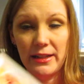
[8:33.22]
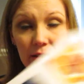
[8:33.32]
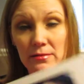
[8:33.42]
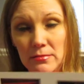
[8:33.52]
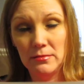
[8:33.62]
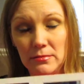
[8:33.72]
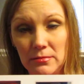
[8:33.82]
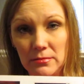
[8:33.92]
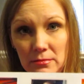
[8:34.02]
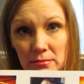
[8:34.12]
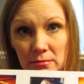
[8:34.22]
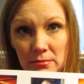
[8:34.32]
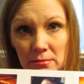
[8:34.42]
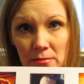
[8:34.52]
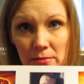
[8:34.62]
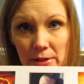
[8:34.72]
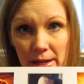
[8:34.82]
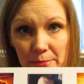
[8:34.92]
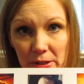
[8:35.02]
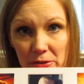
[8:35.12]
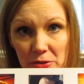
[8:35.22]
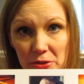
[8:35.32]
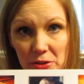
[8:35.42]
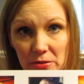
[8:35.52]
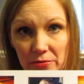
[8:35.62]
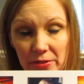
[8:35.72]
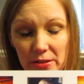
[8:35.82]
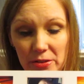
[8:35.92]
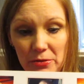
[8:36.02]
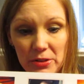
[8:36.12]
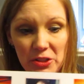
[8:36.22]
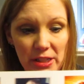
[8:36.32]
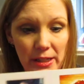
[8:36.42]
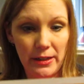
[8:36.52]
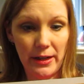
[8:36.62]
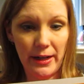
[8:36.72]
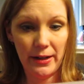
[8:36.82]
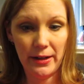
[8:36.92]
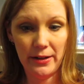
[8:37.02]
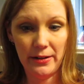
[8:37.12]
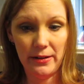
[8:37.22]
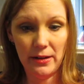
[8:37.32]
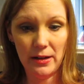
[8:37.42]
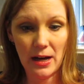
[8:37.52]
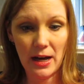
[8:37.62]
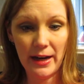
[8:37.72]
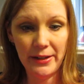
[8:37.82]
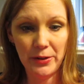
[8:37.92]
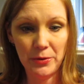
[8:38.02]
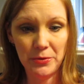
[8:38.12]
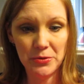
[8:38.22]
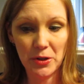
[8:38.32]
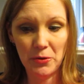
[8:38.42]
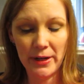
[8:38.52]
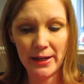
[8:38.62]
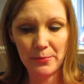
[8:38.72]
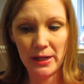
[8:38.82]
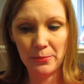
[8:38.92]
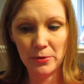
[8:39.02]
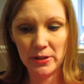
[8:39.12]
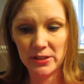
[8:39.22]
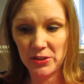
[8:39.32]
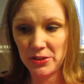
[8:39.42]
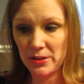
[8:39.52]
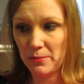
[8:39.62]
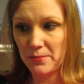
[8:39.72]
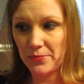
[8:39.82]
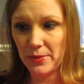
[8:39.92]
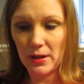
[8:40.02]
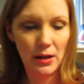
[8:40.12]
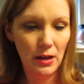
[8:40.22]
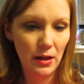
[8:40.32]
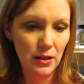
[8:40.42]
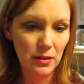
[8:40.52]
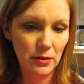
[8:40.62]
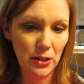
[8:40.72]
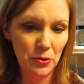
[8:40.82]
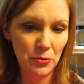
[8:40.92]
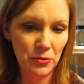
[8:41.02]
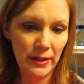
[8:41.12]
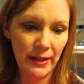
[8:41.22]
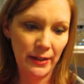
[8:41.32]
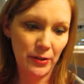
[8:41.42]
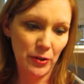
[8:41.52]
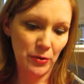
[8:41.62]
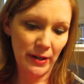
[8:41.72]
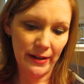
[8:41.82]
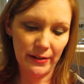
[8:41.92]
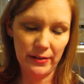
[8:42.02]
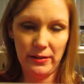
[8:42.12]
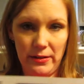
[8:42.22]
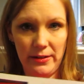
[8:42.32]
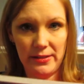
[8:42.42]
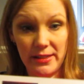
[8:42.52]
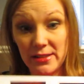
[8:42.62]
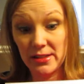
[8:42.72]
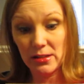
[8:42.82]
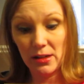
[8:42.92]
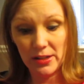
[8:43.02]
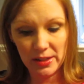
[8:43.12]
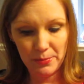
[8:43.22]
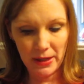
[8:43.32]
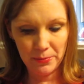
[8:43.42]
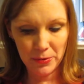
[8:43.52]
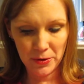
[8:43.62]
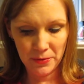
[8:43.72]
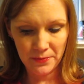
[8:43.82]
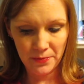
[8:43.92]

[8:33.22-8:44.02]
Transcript: then 9 pictures to fit to a sheet, and I use Kodak paper. It's just the low grade Kodak. It says it's glossy paper,